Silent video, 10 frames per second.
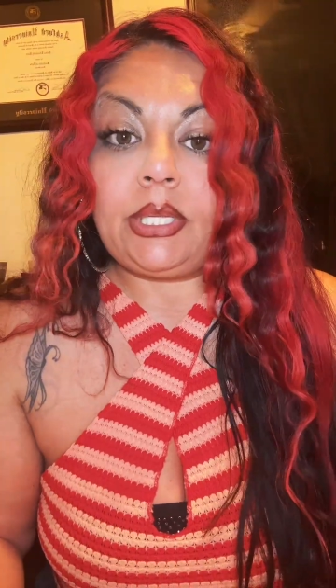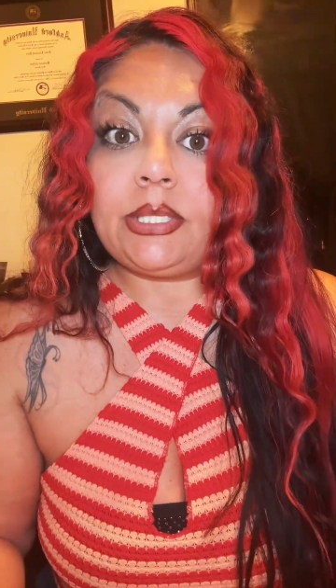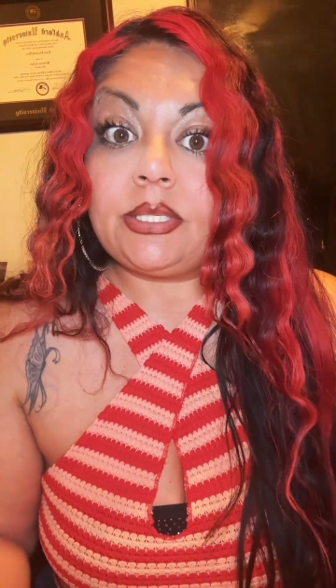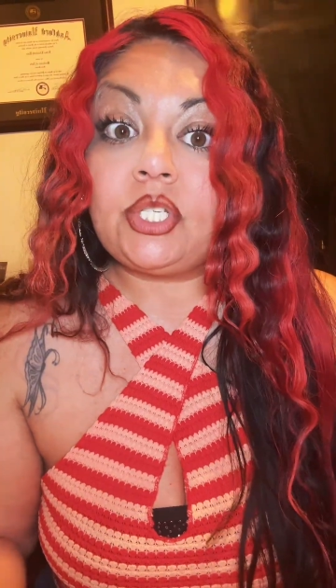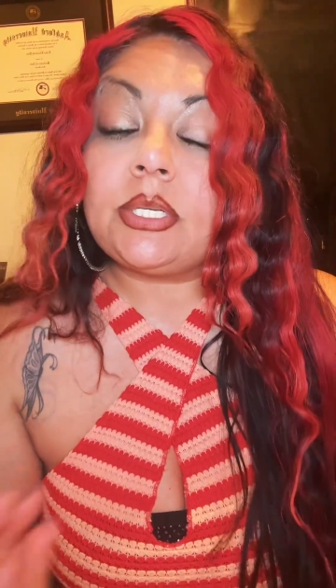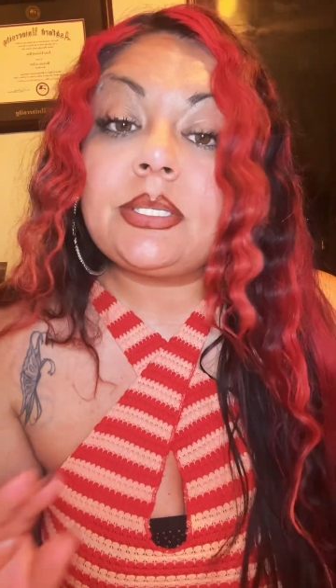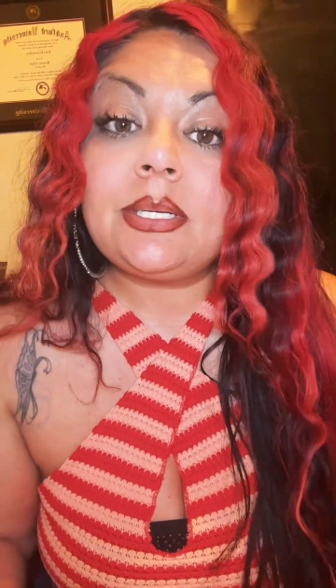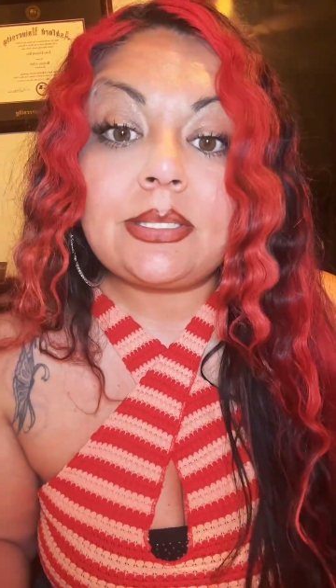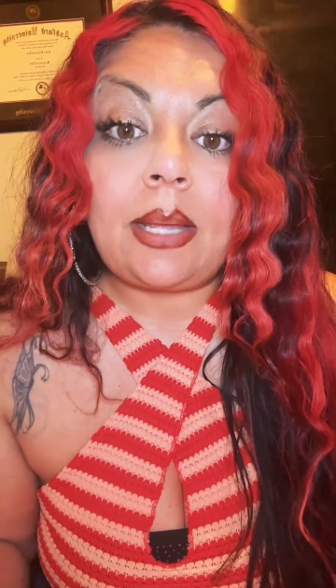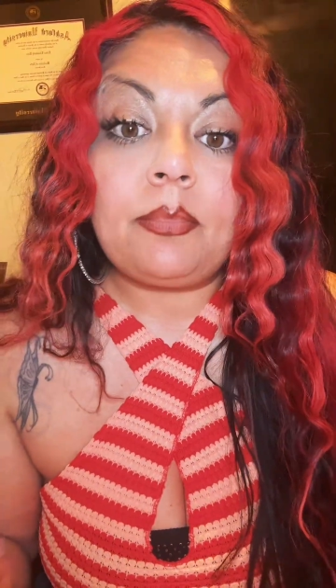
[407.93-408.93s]
This is just an
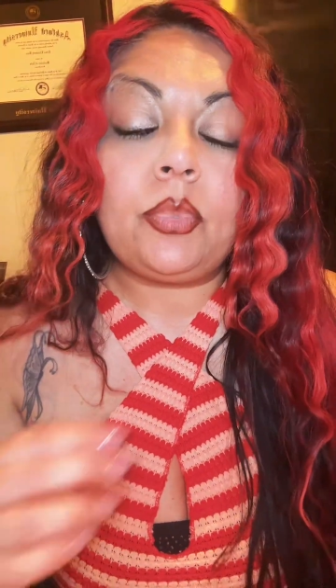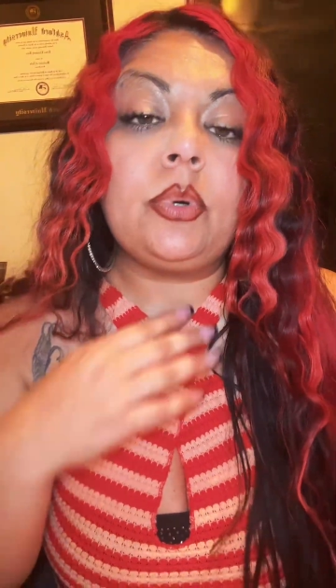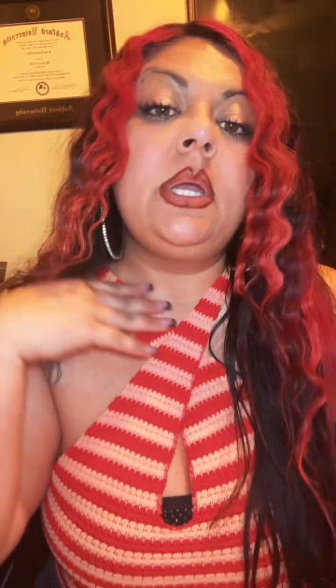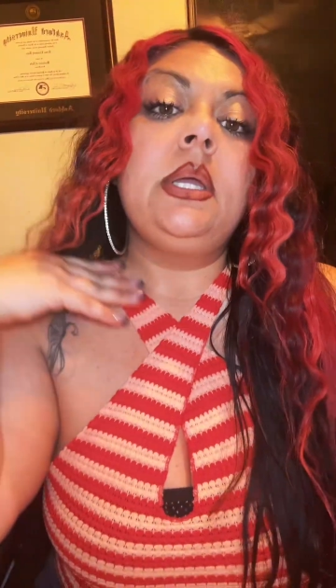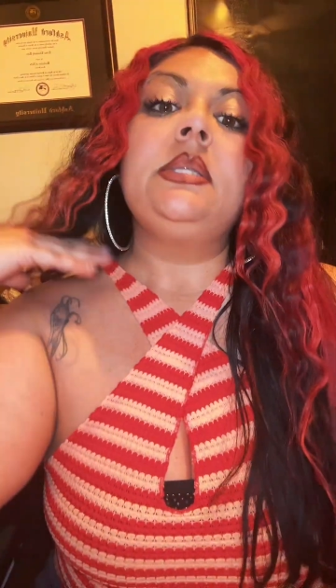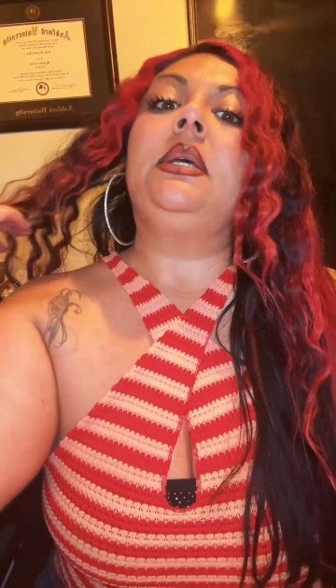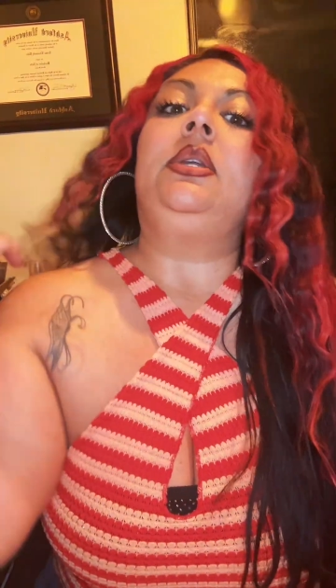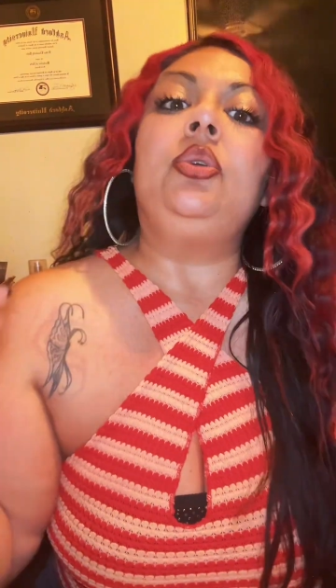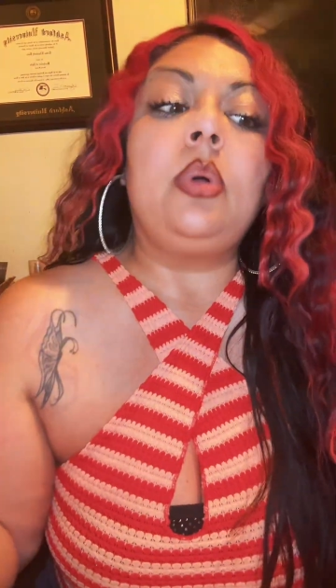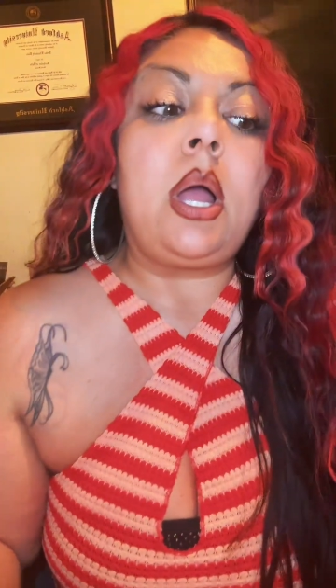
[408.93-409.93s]
example telling
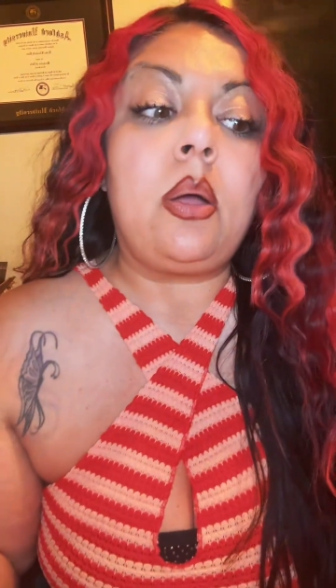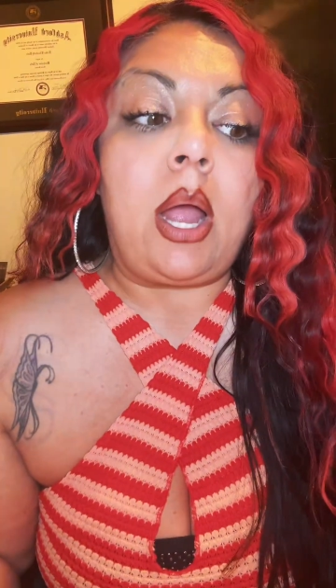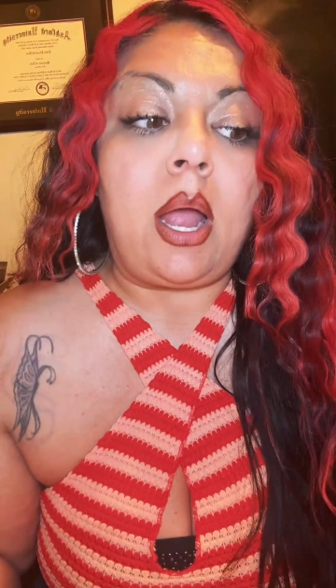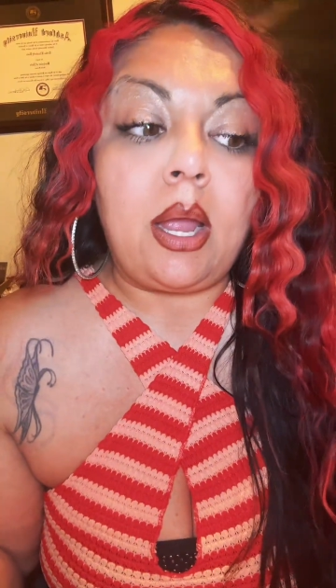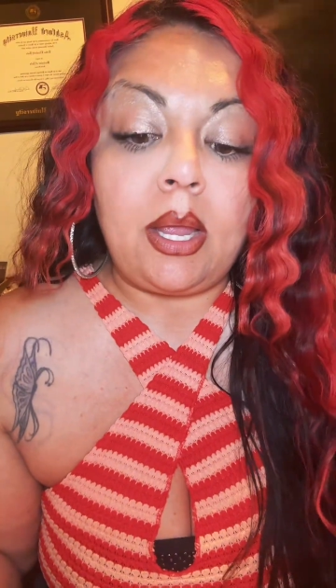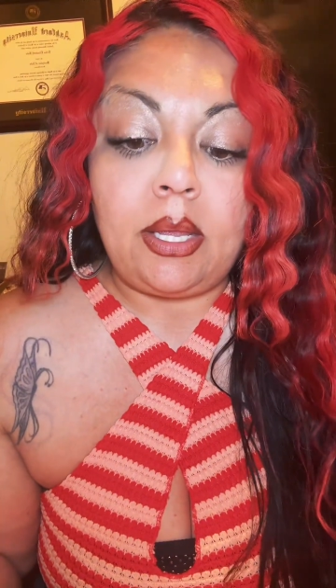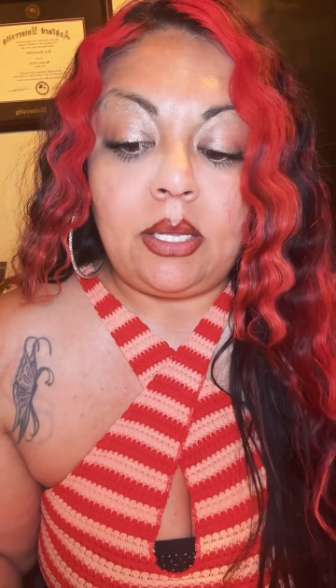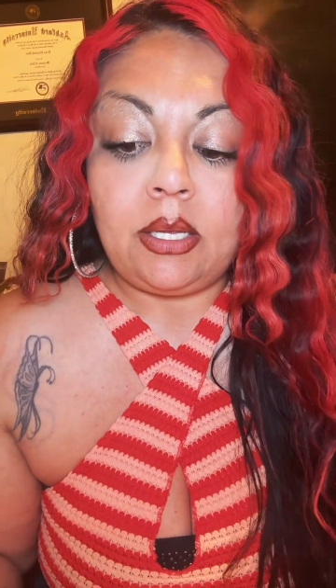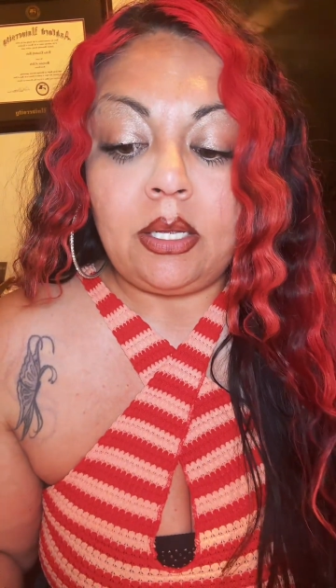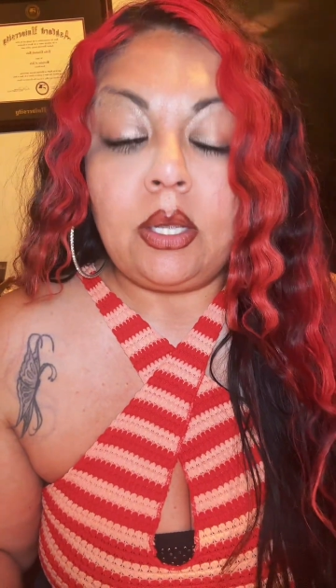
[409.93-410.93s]
you how I
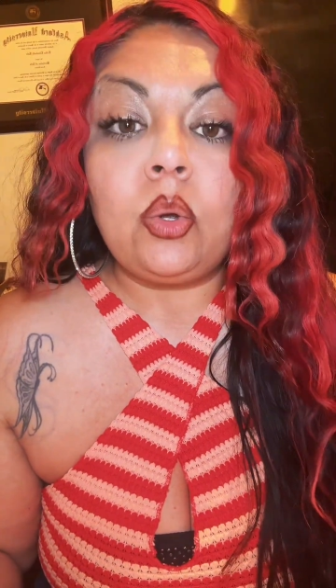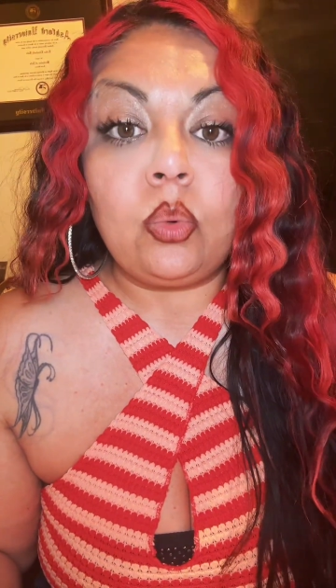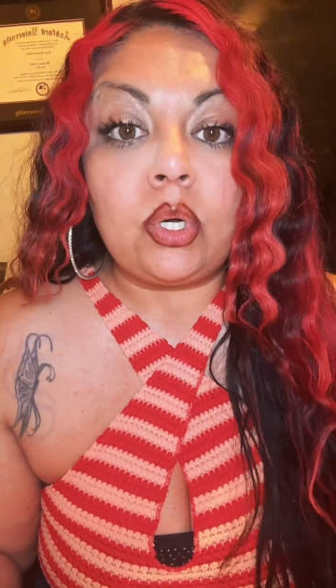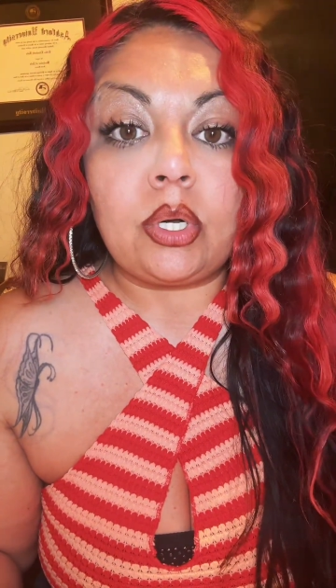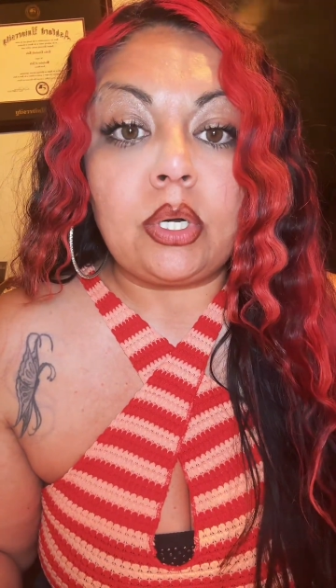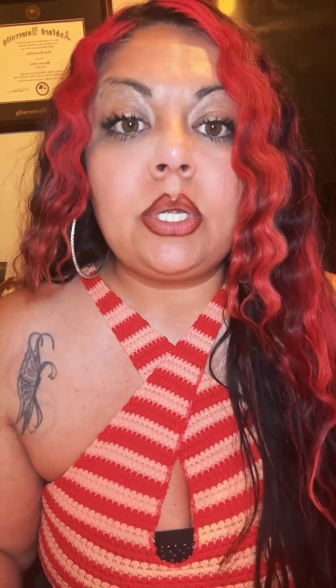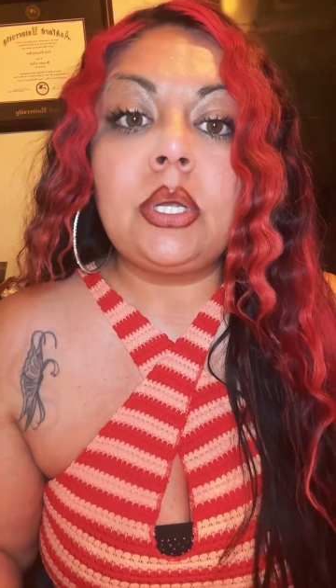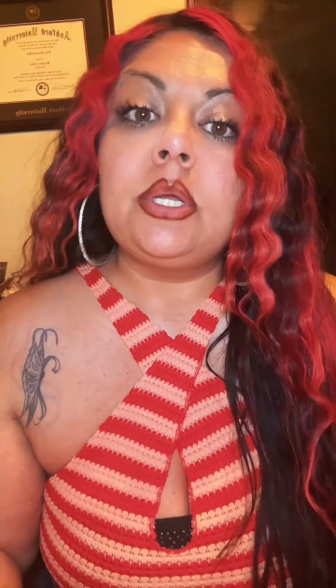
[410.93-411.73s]
work.